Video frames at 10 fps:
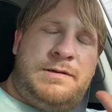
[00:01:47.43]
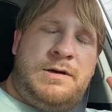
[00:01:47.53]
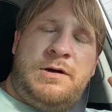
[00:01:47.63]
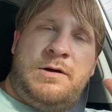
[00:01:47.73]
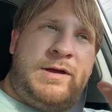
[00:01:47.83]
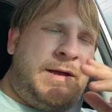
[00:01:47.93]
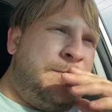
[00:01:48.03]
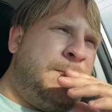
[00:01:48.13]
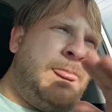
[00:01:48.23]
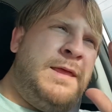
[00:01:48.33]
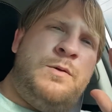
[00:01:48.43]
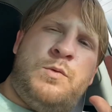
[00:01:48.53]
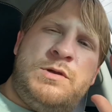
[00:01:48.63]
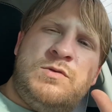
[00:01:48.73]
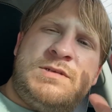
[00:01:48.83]
okay.
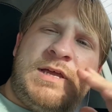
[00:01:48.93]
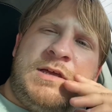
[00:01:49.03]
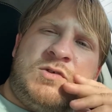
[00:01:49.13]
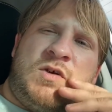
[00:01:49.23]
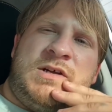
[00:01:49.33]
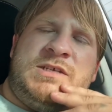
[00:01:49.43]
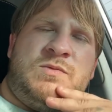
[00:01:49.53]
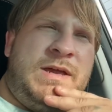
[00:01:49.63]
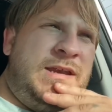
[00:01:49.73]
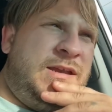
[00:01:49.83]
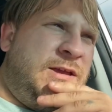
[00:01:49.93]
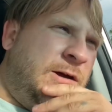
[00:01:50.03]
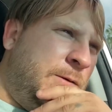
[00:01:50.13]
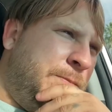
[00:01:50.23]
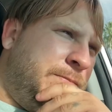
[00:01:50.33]
When you say a truck is ready to go,
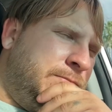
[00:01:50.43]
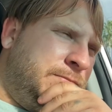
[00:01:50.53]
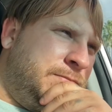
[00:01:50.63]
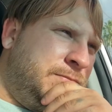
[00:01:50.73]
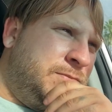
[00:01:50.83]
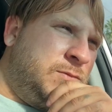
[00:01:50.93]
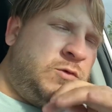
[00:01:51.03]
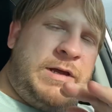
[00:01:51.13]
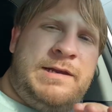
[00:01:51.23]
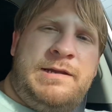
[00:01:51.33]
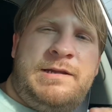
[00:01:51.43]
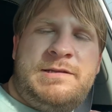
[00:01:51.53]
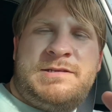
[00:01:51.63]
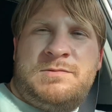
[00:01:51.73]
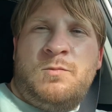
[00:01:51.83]
granted
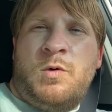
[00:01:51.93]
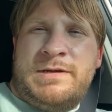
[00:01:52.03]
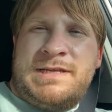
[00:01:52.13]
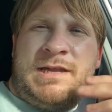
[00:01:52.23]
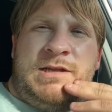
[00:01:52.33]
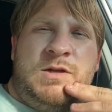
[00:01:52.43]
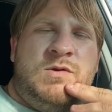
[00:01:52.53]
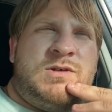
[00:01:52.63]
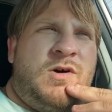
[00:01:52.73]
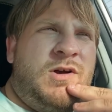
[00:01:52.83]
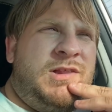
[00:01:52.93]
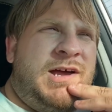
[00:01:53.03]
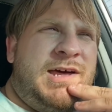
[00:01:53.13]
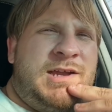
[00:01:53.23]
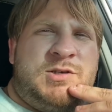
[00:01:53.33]
it was at a used car
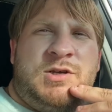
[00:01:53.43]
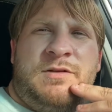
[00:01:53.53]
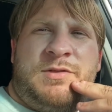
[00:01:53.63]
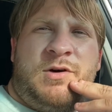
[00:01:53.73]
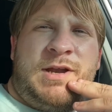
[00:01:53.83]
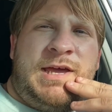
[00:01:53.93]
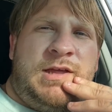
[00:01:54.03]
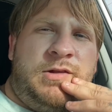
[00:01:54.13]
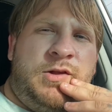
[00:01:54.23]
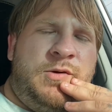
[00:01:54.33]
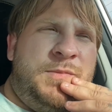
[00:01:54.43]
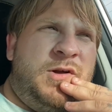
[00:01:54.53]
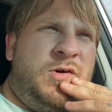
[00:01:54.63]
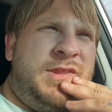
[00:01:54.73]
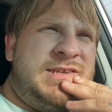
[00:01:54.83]
lot, I should have thought ahead a little bit
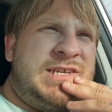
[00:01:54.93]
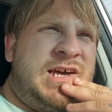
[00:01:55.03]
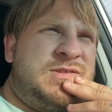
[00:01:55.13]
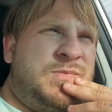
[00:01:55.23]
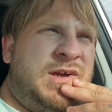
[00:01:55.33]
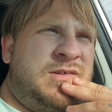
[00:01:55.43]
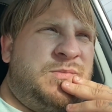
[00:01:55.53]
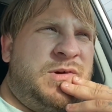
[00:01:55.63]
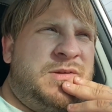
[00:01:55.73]
on this aspect, but